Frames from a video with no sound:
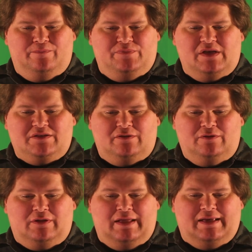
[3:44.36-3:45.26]
Doesn't
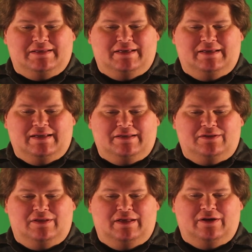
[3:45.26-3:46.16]
look like it's connected
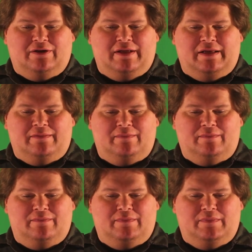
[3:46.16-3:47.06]
to the internet.
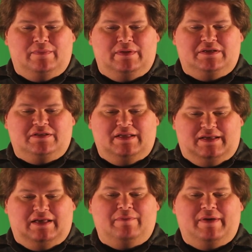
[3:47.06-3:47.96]
It's
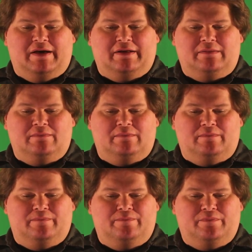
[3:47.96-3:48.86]
thinking about it.
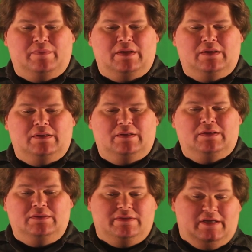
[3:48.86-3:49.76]

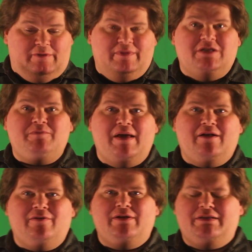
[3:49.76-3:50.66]
It's telling me it's
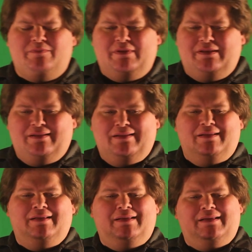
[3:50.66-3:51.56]
batteries, but
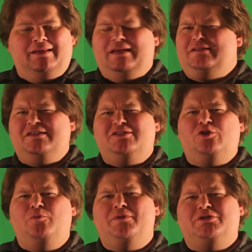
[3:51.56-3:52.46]
it's just
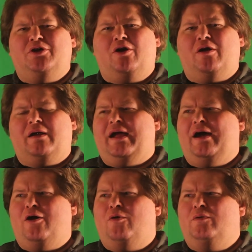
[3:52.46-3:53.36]
so bizarre
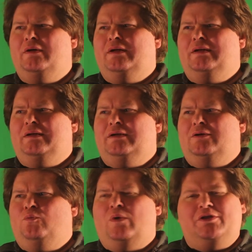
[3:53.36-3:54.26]
how
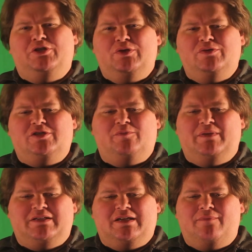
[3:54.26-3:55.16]
what used to
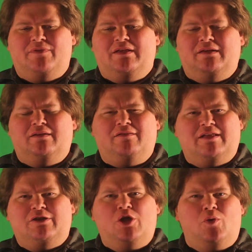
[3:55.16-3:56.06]
be something
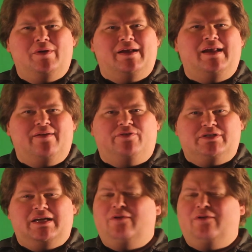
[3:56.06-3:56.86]
that no one had ever seen.